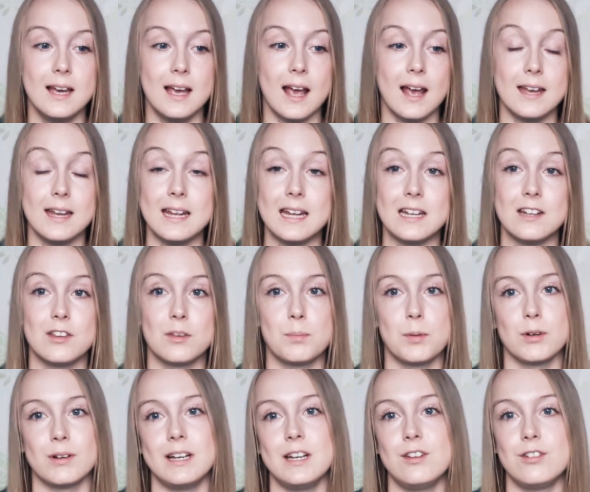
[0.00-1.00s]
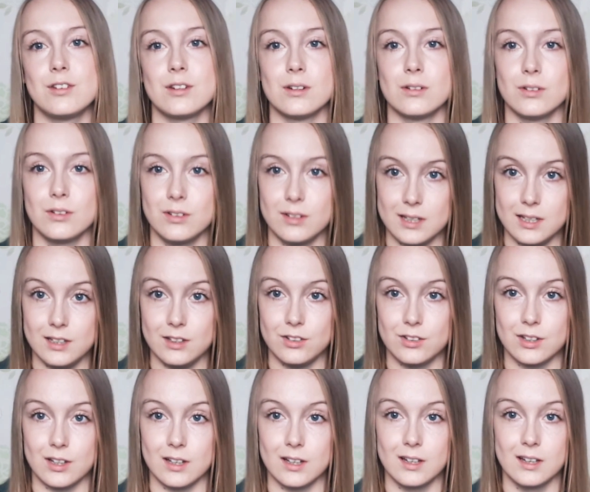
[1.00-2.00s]
an inspirational
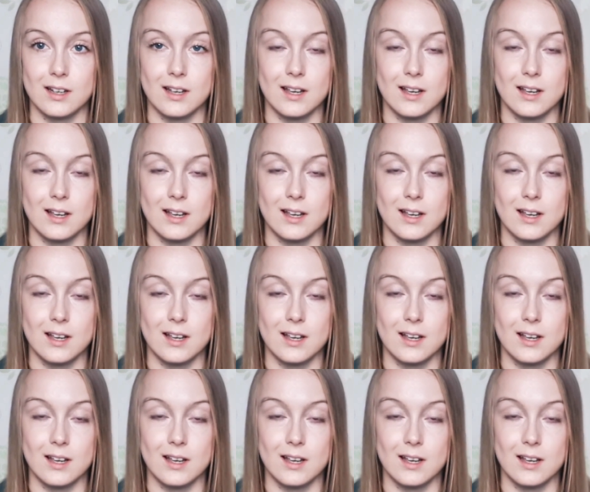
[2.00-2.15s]
teacher